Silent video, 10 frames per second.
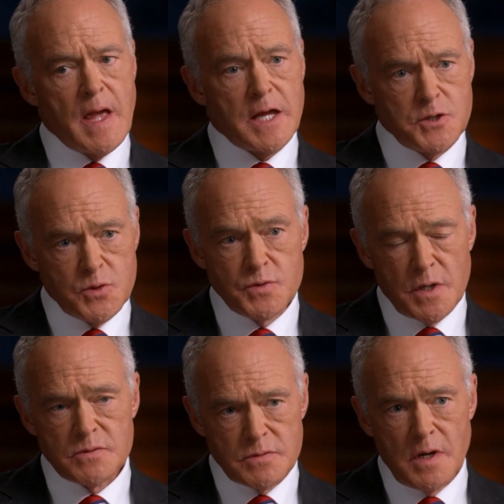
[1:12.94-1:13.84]
And you
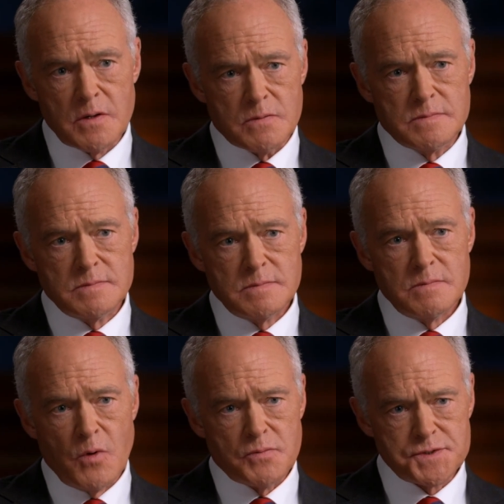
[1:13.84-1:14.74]
don't know
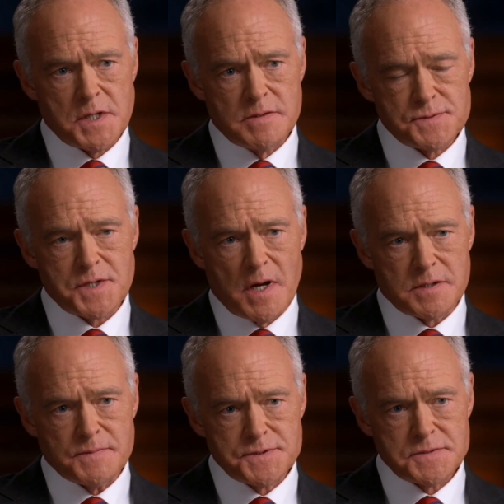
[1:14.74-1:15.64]
what was in those
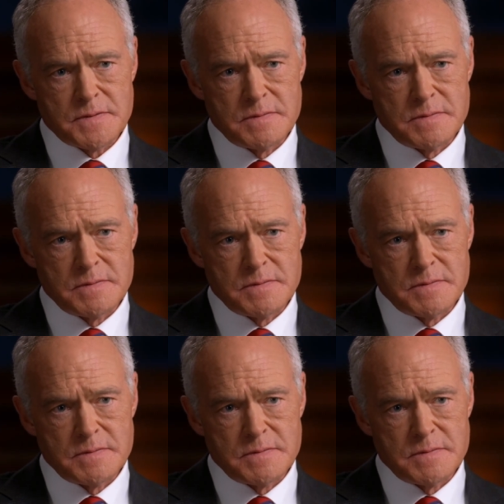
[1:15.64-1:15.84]
documents?